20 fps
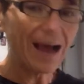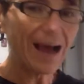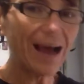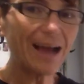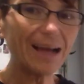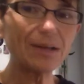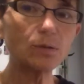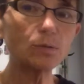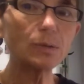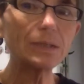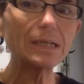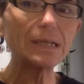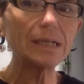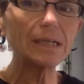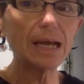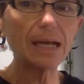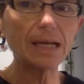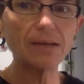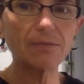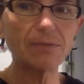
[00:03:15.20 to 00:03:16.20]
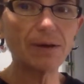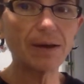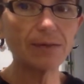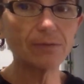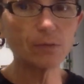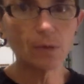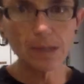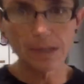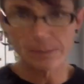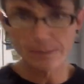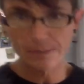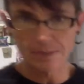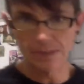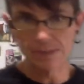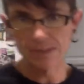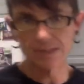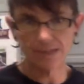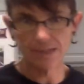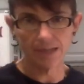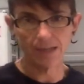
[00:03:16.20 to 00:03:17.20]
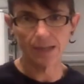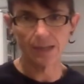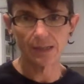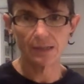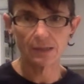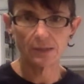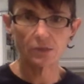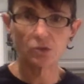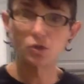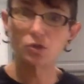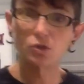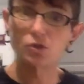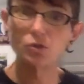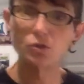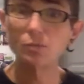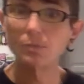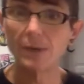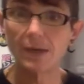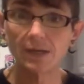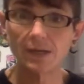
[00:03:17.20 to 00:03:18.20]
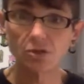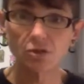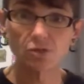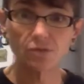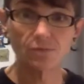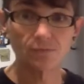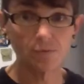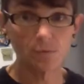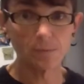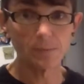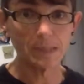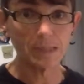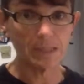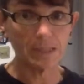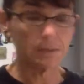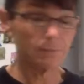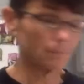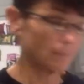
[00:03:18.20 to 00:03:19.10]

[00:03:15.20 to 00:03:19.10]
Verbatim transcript: I don't eat 85 grams in a sitting. It's too much for me.